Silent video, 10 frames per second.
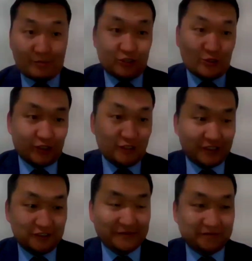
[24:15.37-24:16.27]
Bachargal,
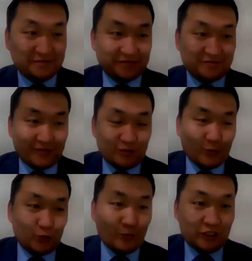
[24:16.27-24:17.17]

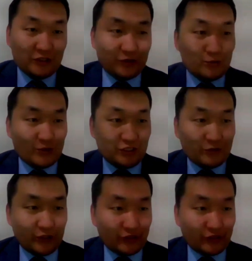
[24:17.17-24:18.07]
would you mind to share
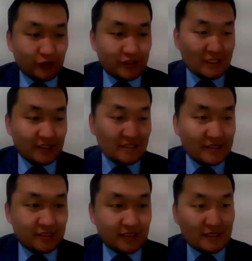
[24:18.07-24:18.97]
your thoughts and
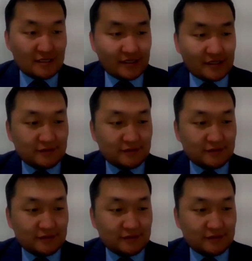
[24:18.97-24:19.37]
insights?